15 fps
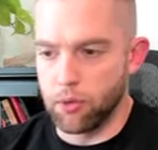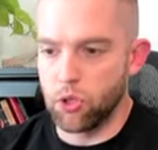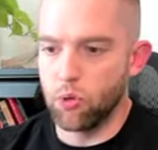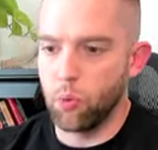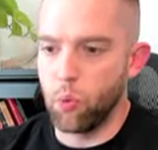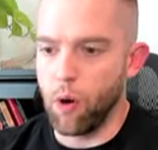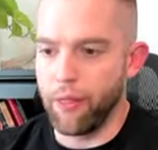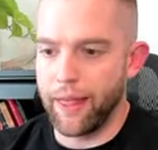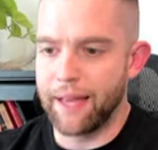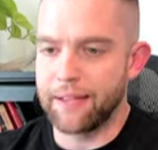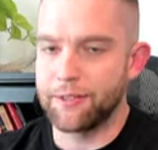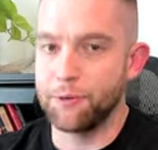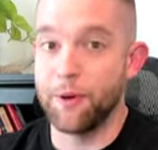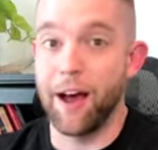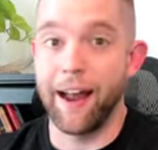You want that
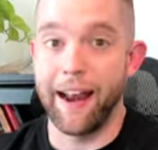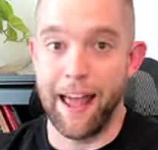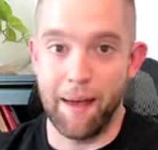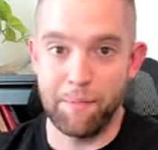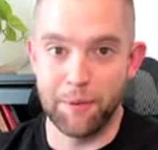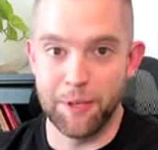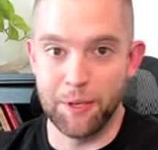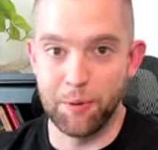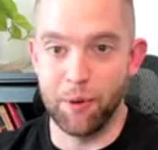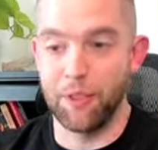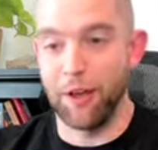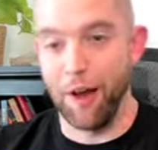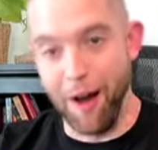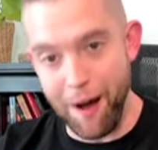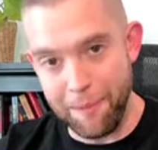to not happen. You want
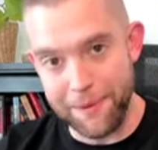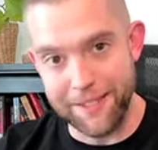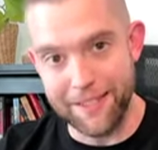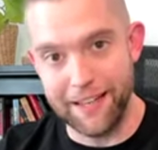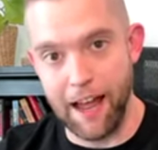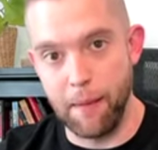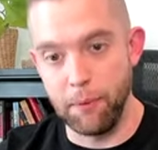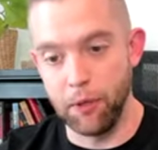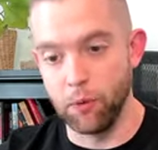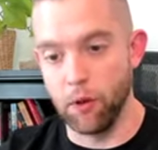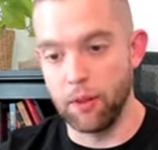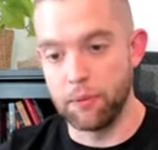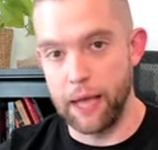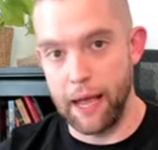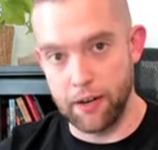the opposite to happen. You want
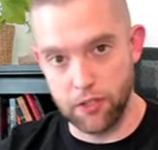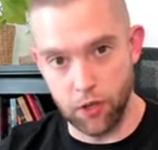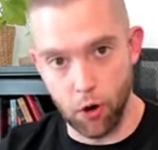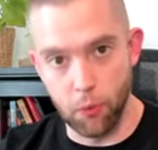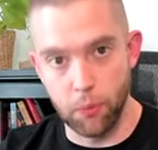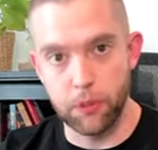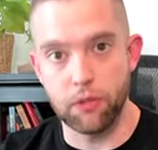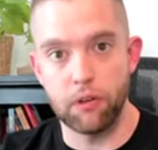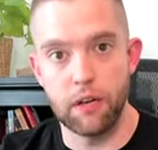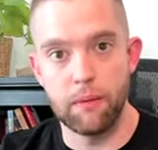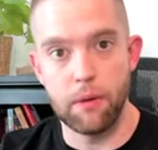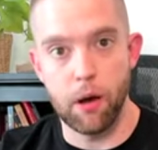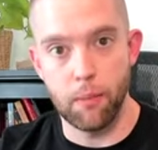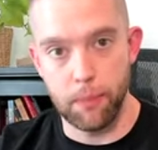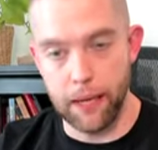them to actually open your
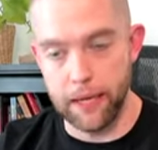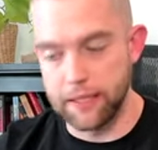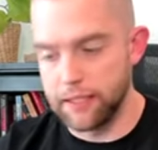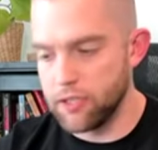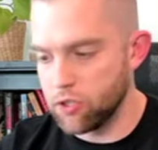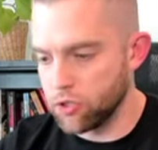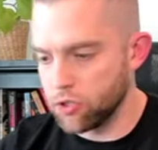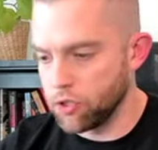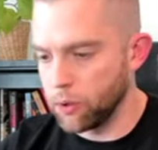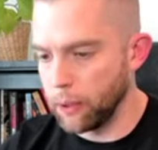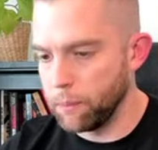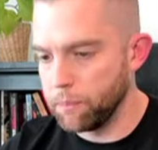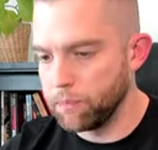email and pay attention to it.